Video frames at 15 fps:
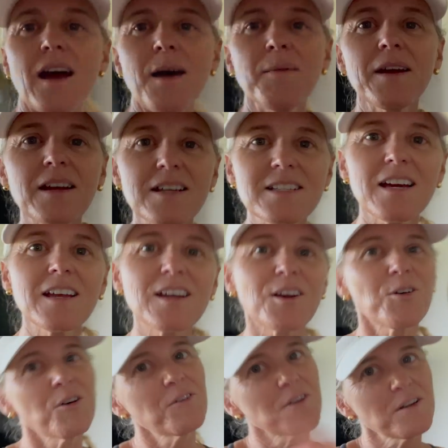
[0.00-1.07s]
I'm not going to tell you.
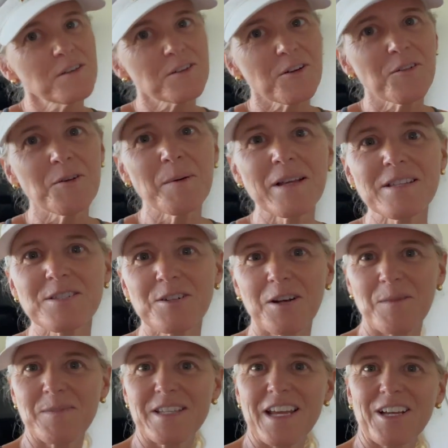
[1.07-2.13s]
Go to my Instagram
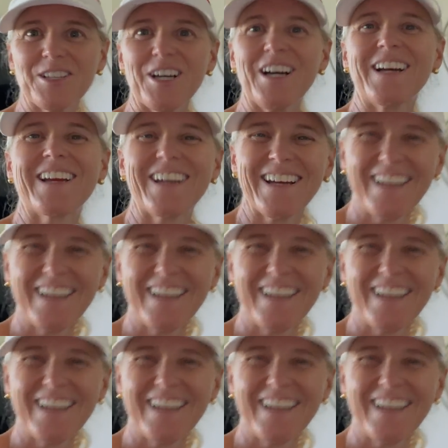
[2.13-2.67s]
and take a look.